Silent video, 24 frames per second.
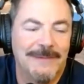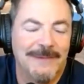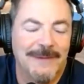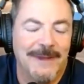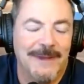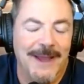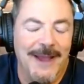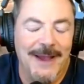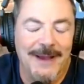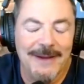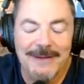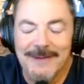
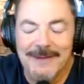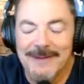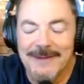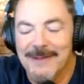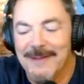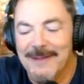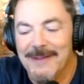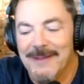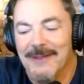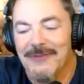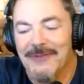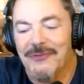Yeah.
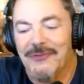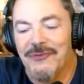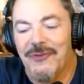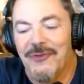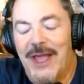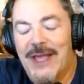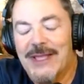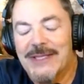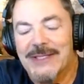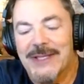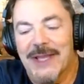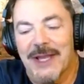It's
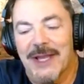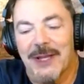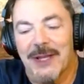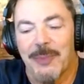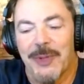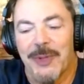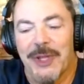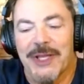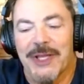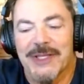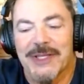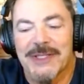fascinating
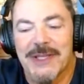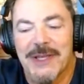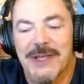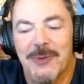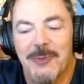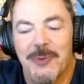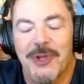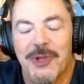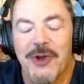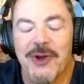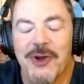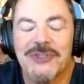because
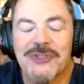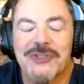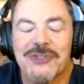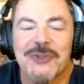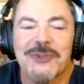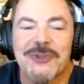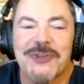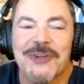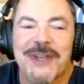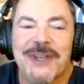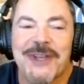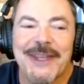we also
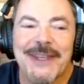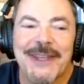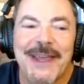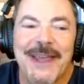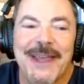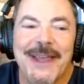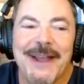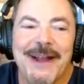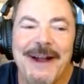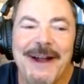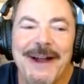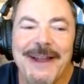look at
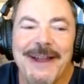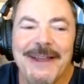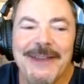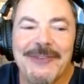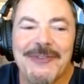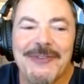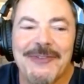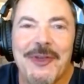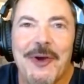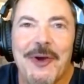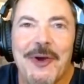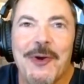AI
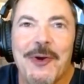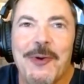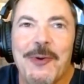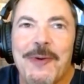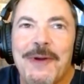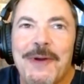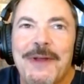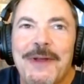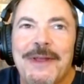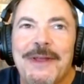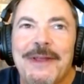as though